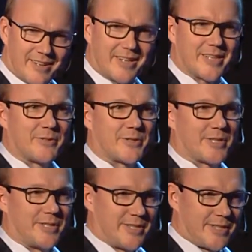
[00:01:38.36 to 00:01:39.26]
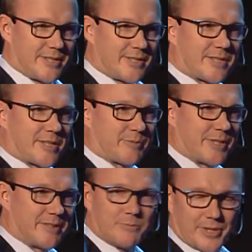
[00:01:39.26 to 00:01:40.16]
given the years,
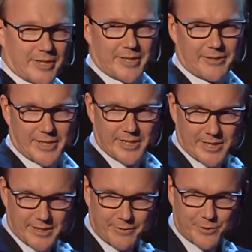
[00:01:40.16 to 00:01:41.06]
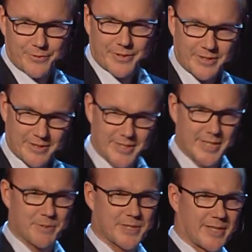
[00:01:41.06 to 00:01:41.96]
1.5 years of
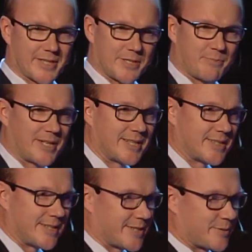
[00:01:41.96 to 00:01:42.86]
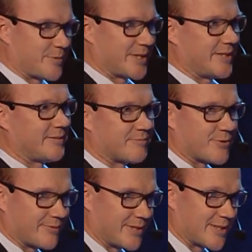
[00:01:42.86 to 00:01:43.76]
deep studies by NTSB
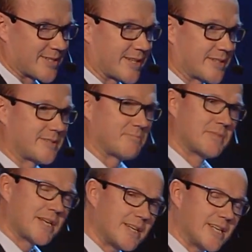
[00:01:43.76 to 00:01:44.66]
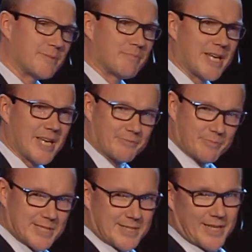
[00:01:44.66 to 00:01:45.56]
reveals that it may have
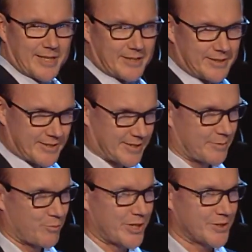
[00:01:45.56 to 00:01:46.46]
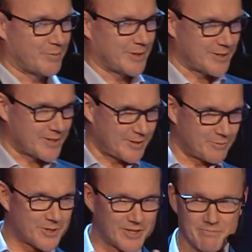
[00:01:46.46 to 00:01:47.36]
mistaken it as a bridge because there
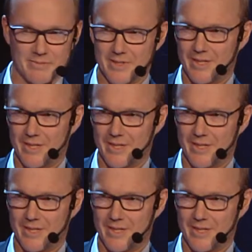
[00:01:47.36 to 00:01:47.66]
was some